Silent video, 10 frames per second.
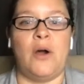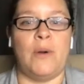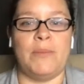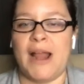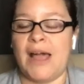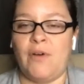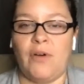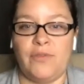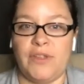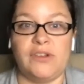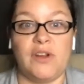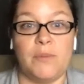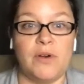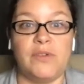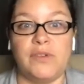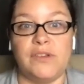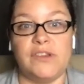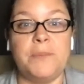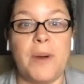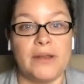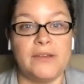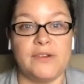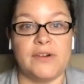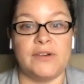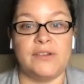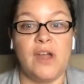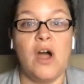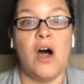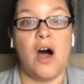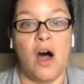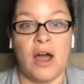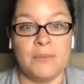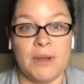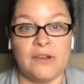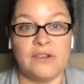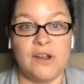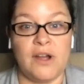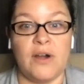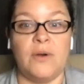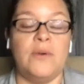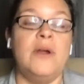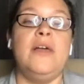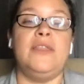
oh, I'm going to have all of these commercials and sponsors on my show.